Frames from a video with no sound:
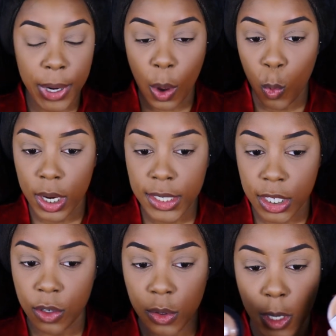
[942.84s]
But I wanted
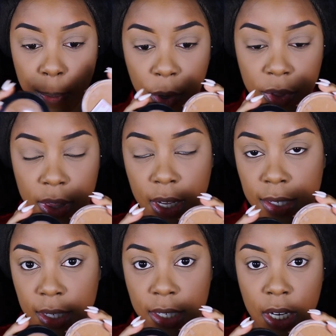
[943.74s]
to use both of
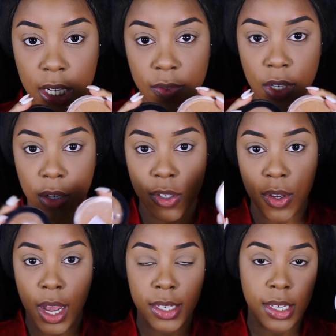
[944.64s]
these in today's video so
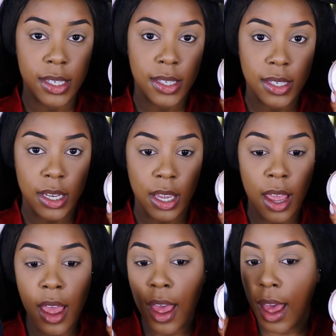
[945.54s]
you guys can
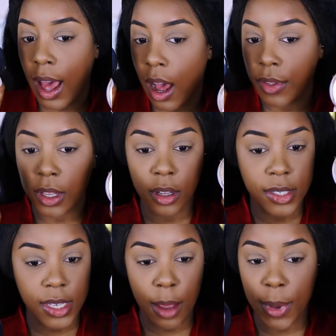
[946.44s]
see how they look
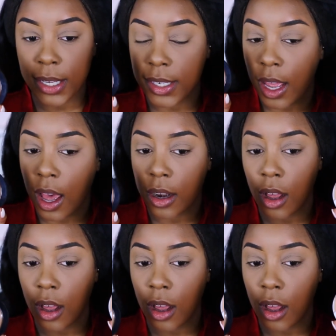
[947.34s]
side by side.